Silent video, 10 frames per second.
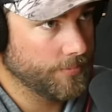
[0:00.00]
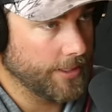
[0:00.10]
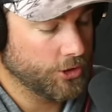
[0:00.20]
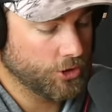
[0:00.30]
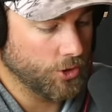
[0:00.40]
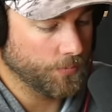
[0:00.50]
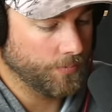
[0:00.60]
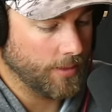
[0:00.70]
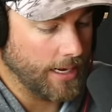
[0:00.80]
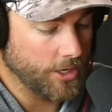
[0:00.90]
that's true.
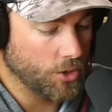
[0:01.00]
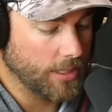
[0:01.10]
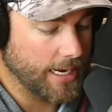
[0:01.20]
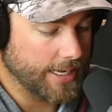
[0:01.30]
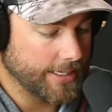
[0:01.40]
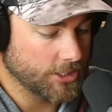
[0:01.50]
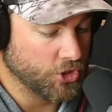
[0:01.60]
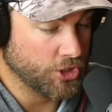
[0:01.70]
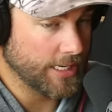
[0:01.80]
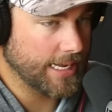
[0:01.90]
I do like his
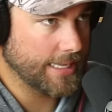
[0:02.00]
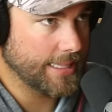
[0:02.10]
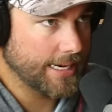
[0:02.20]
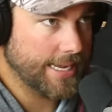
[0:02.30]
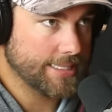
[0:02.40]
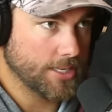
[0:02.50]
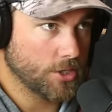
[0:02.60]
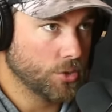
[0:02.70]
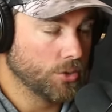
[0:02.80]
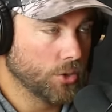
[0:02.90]
jig head that has the
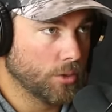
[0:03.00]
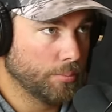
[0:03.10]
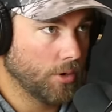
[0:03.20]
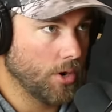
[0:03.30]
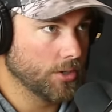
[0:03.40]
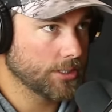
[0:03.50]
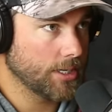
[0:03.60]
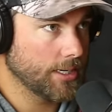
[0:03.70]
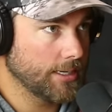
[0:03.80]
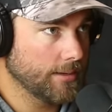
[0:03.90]
two little prongs
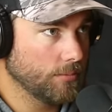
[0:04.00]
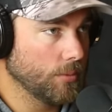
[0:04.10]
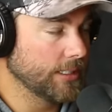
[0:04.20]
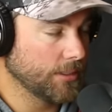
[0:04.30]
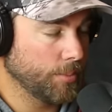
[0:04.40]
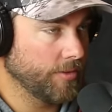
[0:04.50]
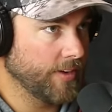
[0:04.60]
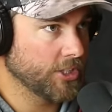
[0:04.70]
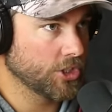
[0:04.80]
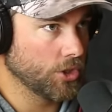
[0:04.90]
on it. It's a
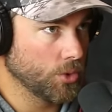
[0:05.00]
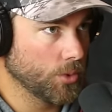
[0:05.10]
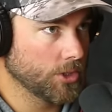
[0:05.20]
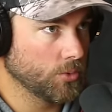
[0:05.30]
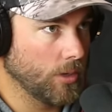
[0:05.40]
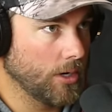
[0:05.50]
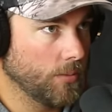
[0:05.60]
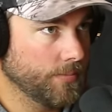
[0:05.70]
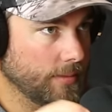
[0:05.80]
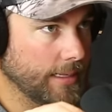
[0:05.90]
Perfection lure as
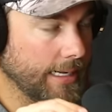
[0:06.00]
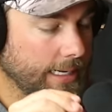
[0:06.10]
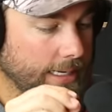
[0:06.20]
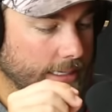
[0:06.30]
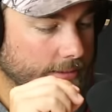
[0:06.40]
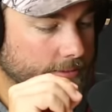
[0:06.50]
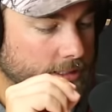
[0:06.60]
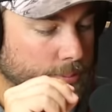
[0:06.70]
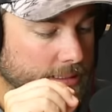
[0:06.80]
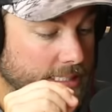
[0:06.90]
well,
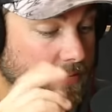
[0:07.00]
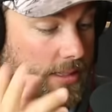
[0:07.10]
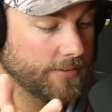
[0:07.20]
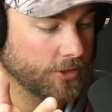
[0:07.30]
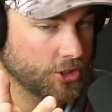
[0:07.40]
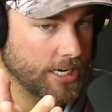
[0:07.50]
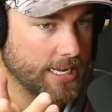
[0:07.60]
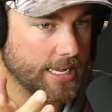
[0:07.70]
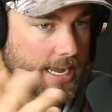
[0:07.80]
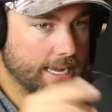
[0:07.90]
specifically for
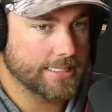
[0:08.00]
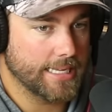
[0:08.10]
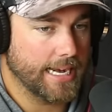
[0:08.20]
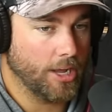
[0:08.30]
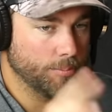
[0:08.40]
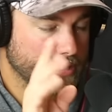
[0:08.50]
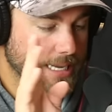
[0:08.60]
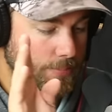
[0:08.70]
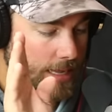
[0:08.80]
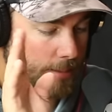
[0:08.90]
shaky heads. That helps
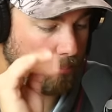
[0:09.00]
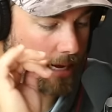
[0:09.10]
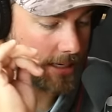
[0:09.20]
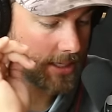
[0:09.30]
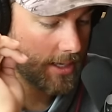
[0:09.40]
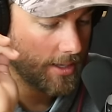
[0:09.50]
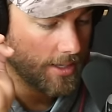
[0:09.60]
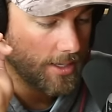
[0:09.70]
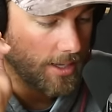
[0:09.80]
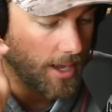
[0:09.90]
keep that bait
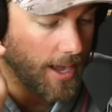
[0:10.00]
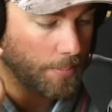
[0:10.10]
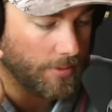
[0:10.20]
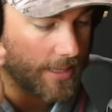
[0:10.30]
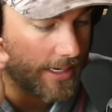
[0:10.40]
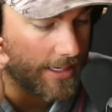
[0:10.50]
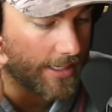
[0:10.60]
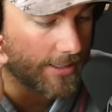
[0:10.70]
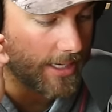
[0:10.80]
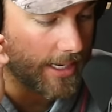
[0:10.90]
up that he
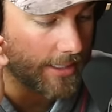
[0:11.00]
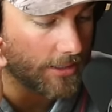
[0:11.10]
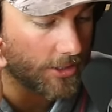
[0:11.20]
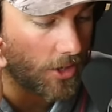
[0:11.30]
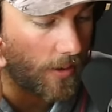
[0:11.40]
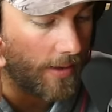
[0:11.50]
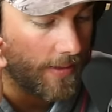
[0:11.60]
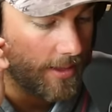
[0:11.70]
designed. So